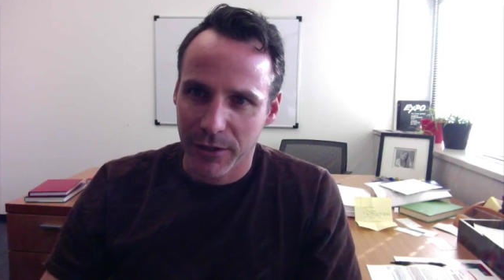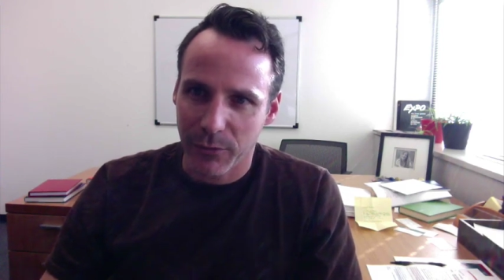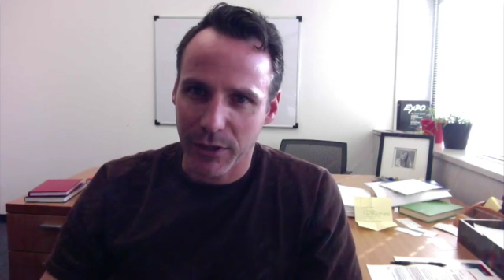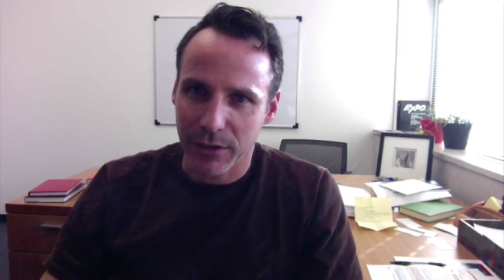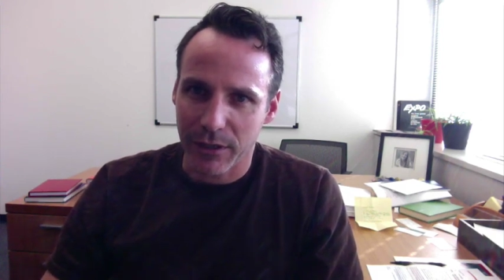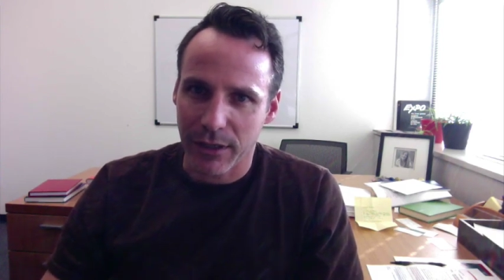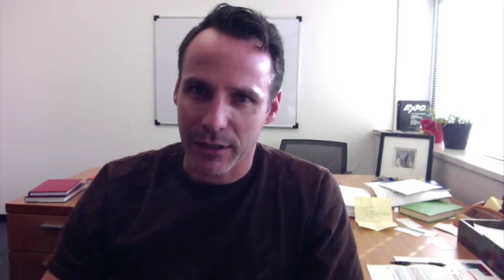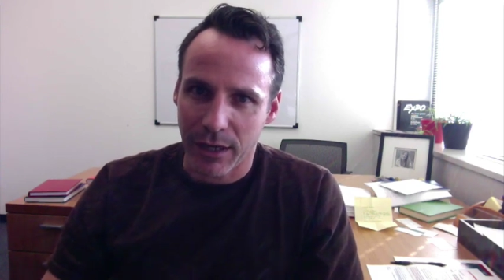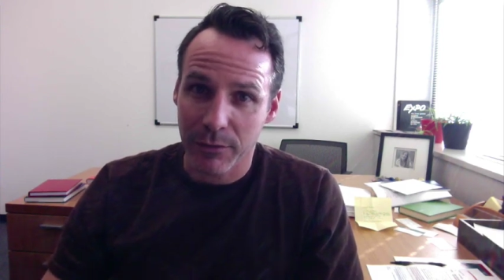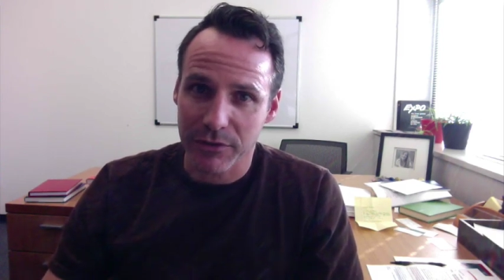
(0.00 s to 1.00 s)
Well,
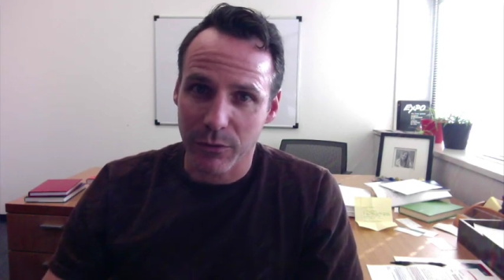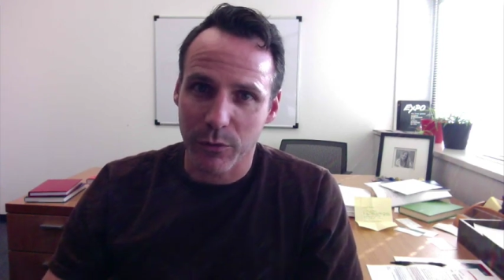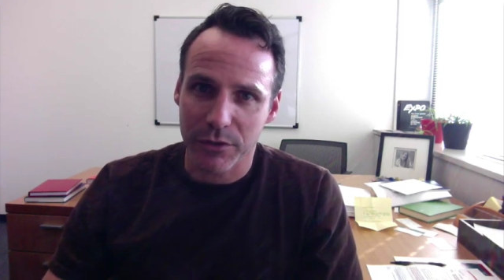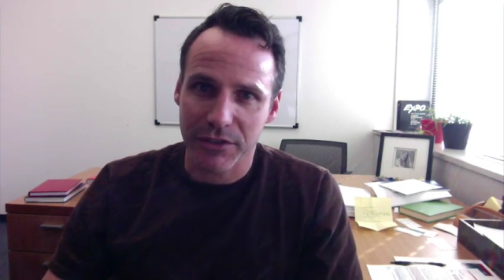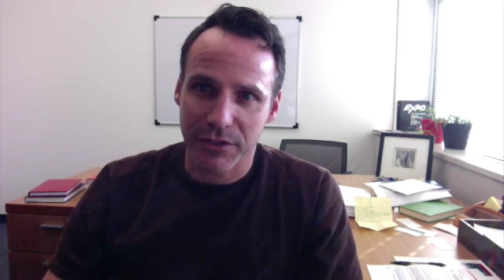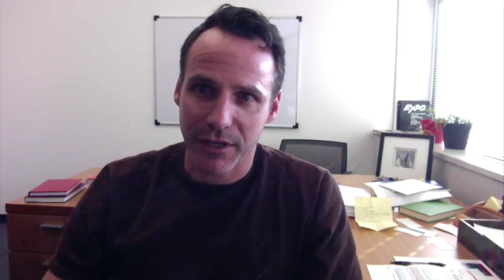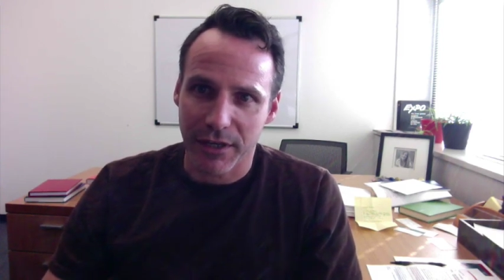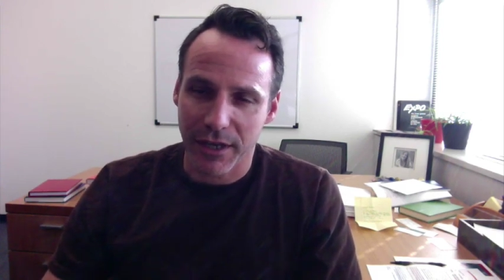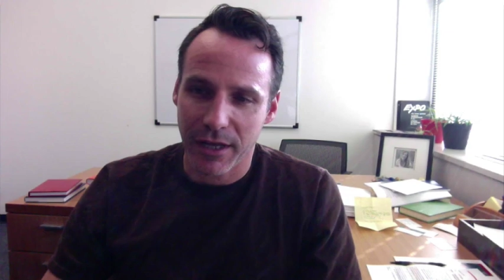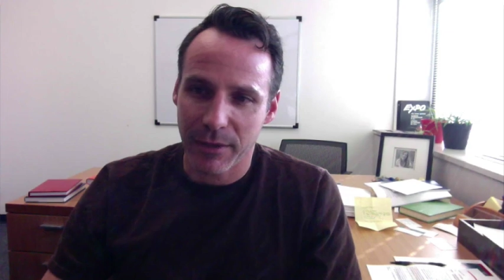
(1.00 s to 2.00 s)
I was on
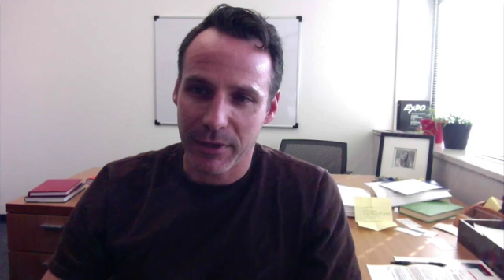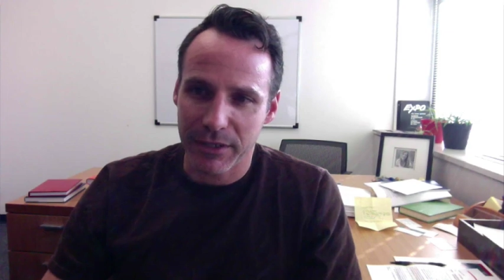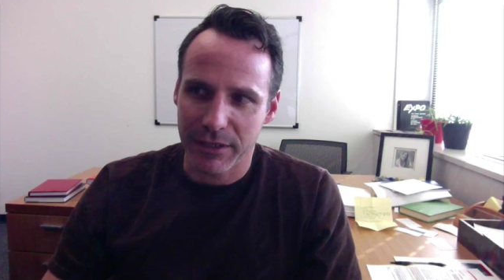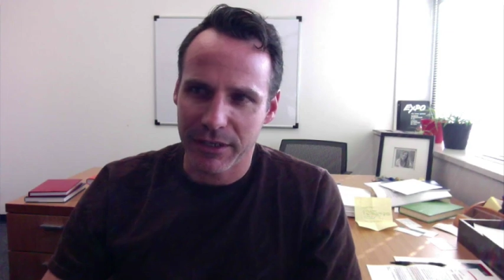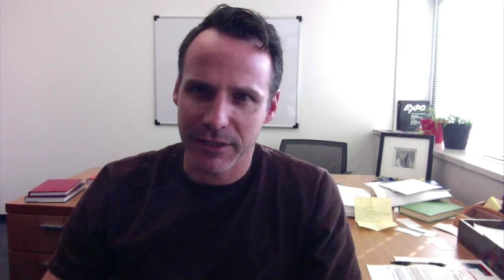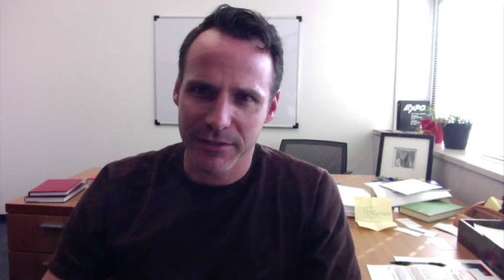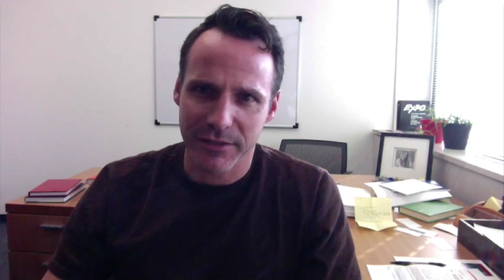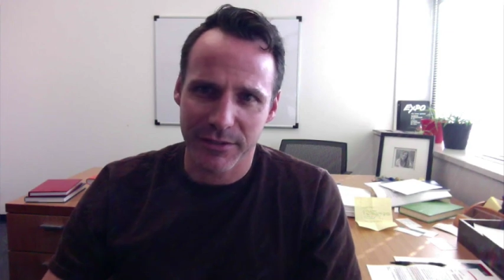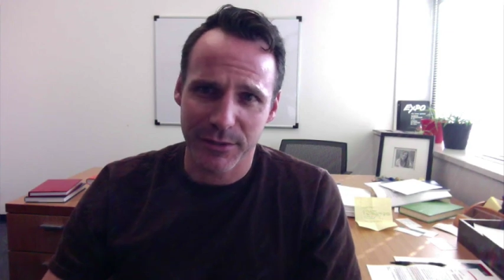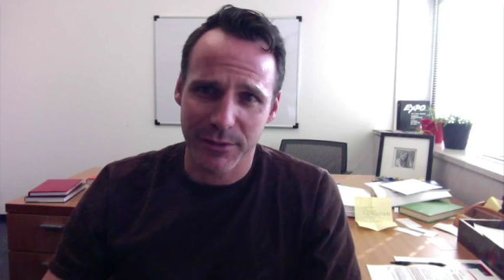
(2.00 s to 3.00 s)
warseer.com, and here's
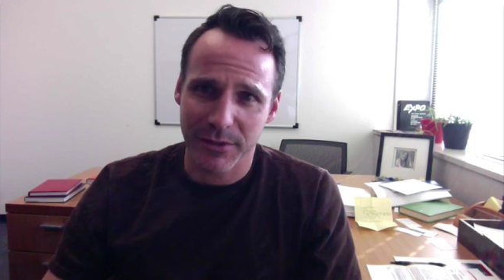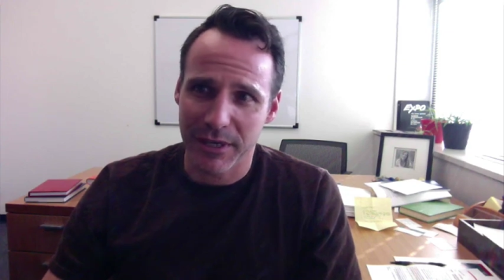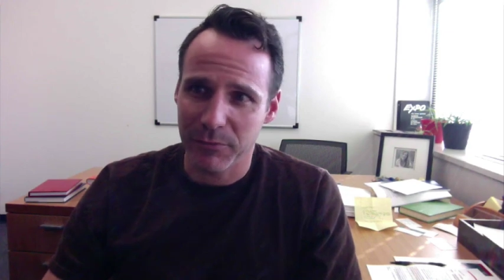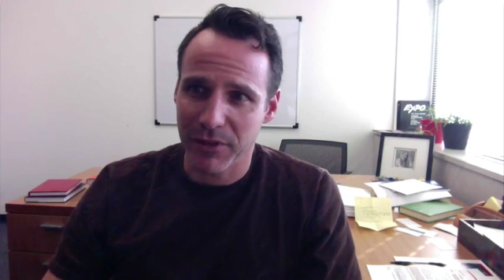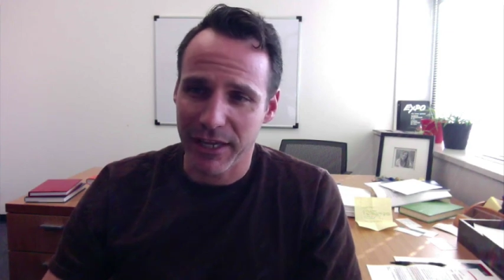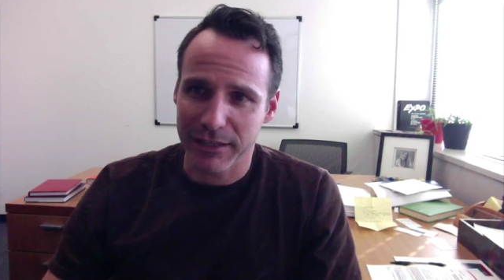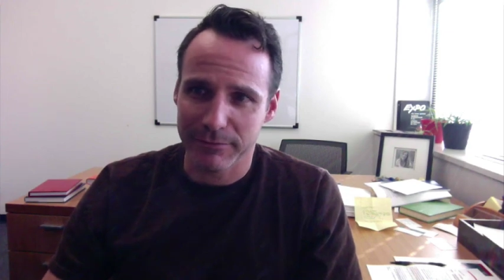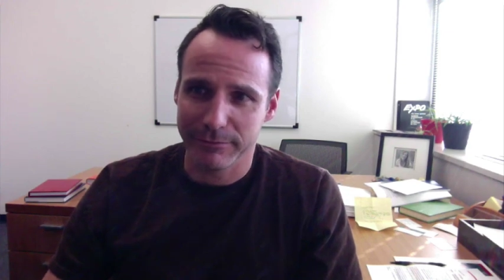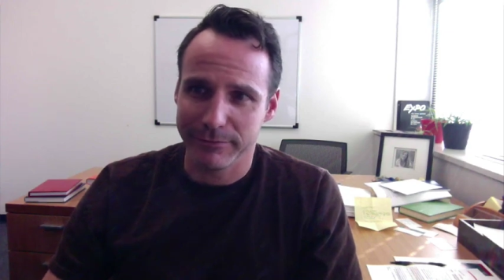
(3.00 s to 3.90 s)
this dude that with like